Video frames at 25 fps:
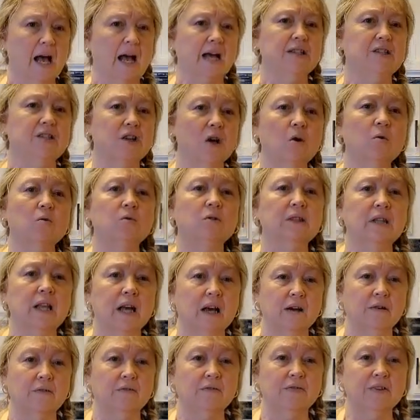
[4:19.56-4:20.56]
I don't
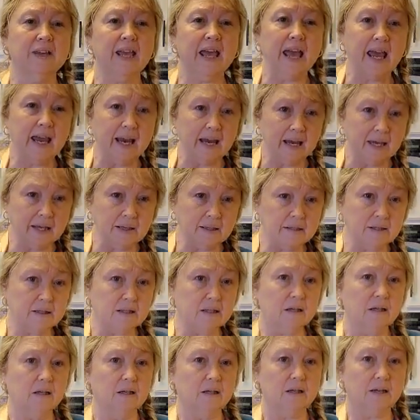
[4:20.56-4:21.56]
love
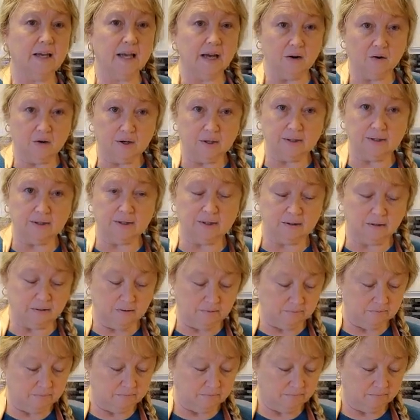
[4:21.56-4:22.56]
canned carrots.
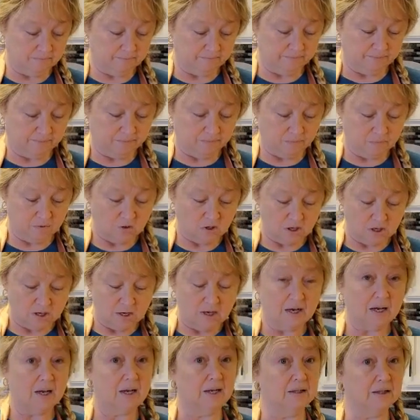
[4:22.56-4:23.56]

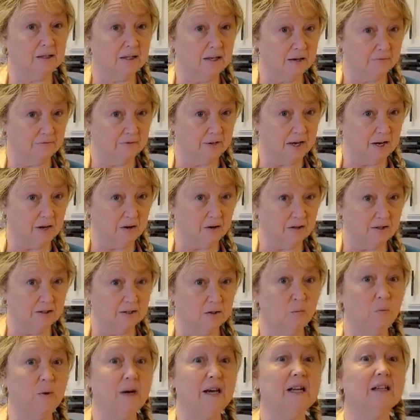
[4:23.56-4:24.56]
I love
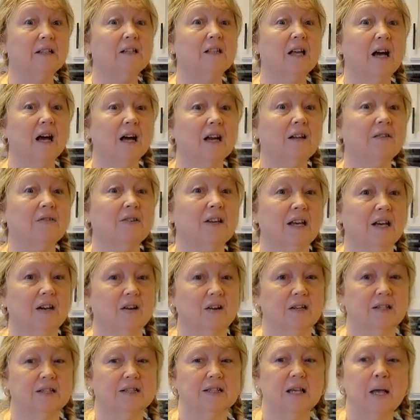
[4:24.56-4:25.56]
carrots. We eat a lot of
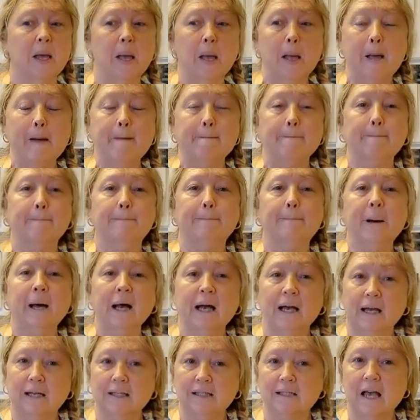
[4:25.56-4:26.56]
carrots.
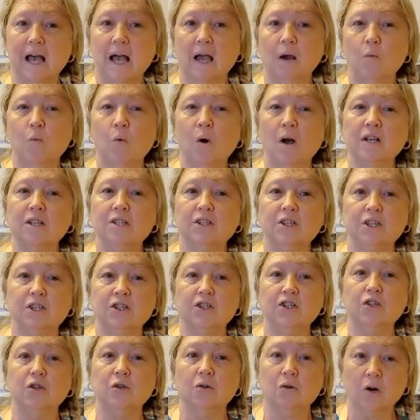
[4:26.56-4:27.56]
But I want to
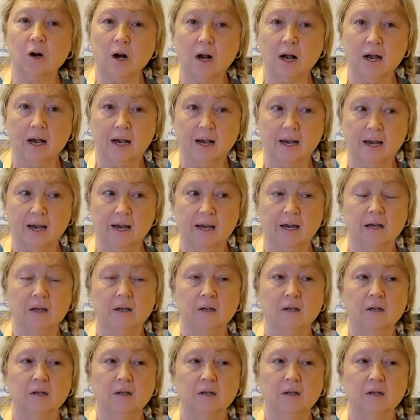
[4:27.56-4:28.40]
try